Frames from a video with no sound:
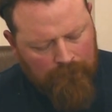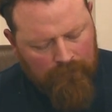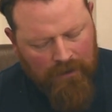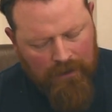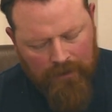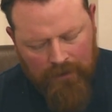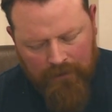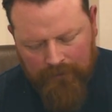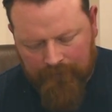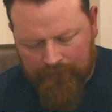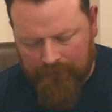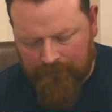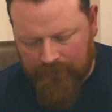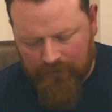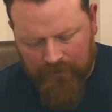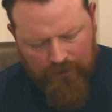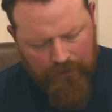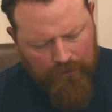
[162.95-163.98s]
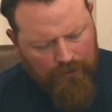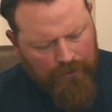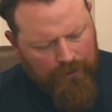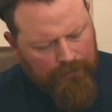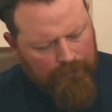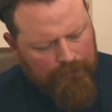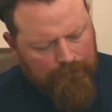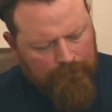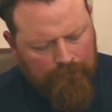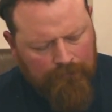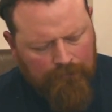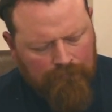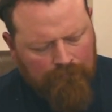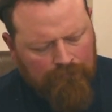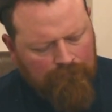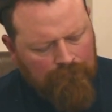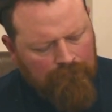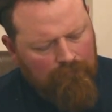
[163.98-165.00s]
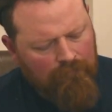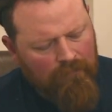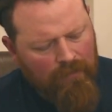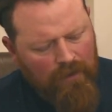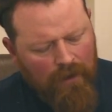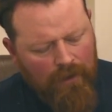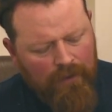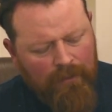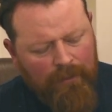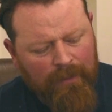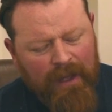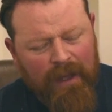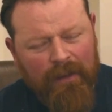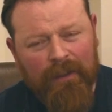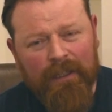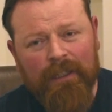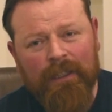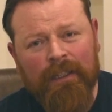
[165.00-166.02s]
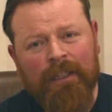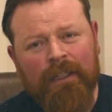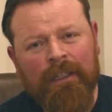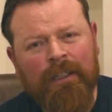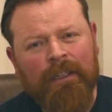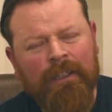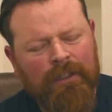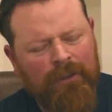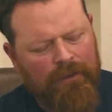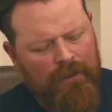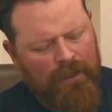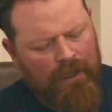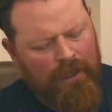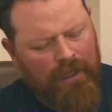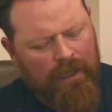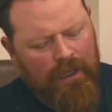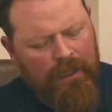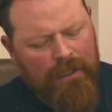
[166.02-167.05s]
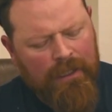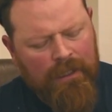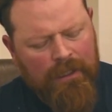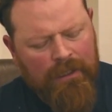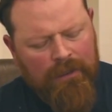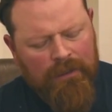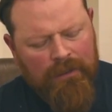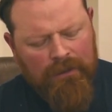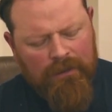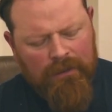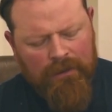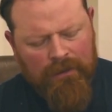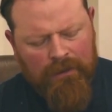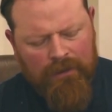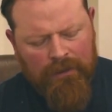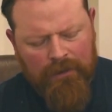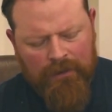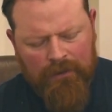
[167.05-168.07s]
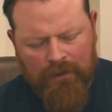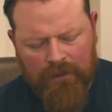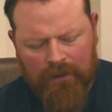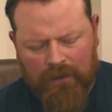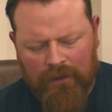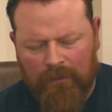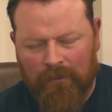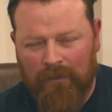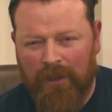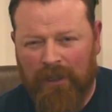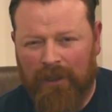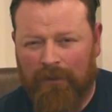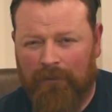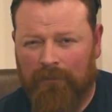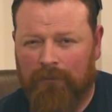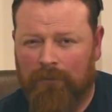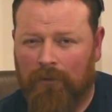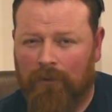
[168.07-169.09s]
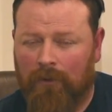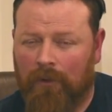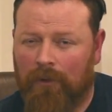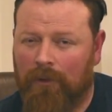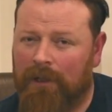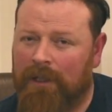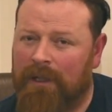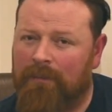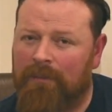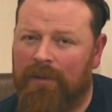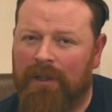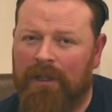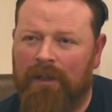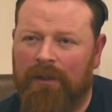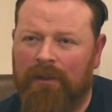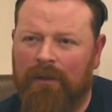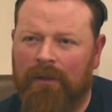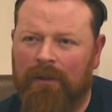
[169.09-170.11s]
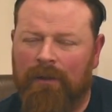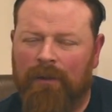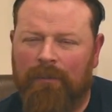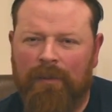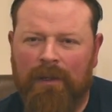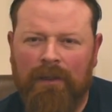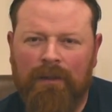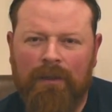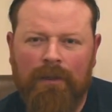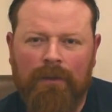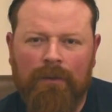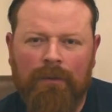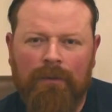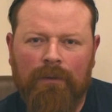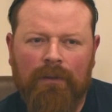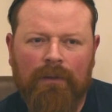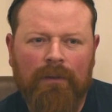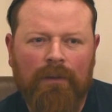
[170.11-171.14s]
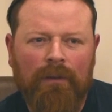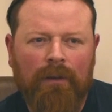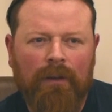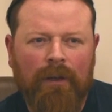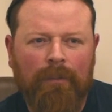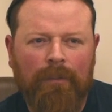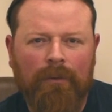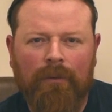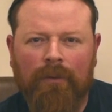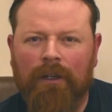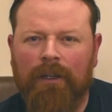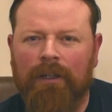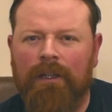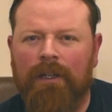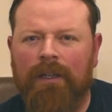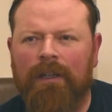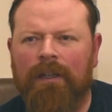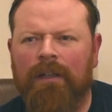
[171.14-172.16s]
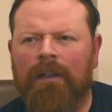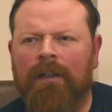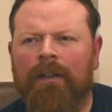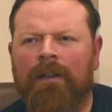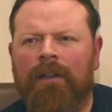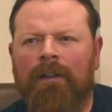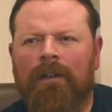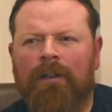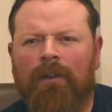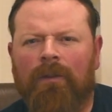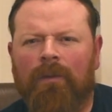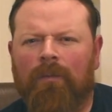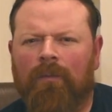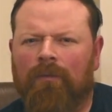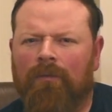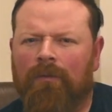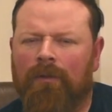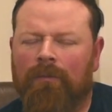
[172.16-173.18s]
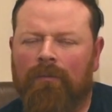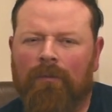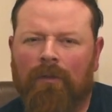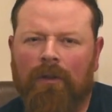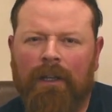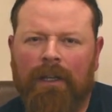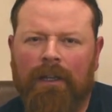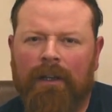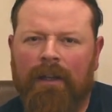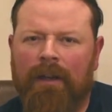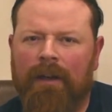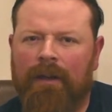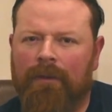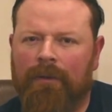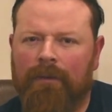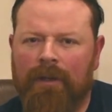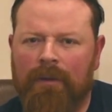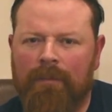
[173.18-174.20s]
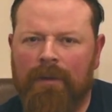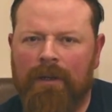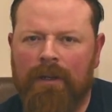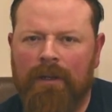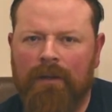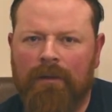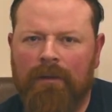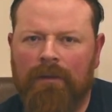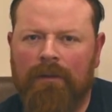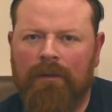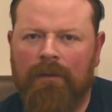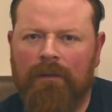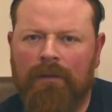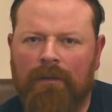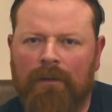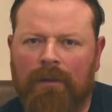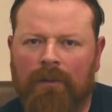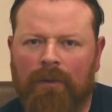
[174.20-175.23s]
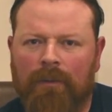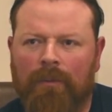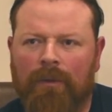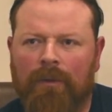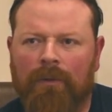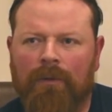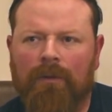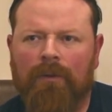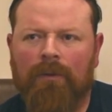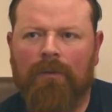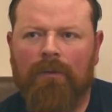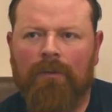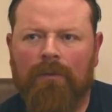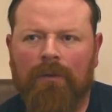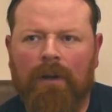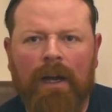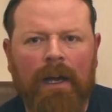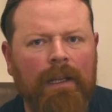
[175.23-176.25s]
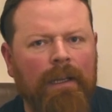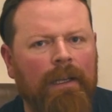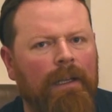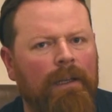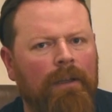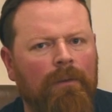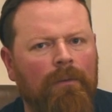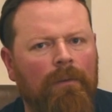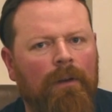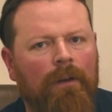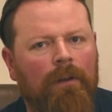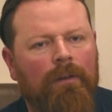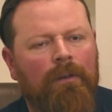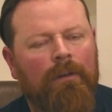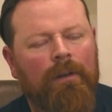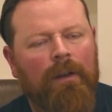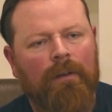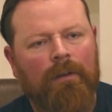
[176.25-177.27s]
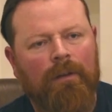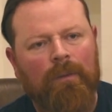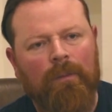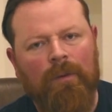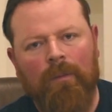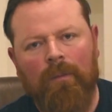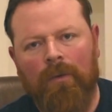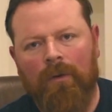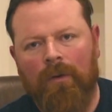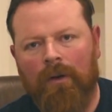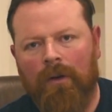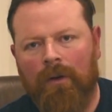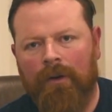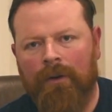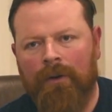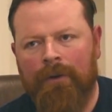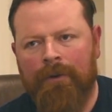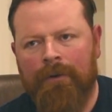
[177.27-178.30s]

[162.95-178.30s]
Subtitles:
there. Oh, so good. On the palate, you get honey, like a florally peat. The peat they use up in Orkney is more like a heathery peat, as opposed to Islay, where it tends to be more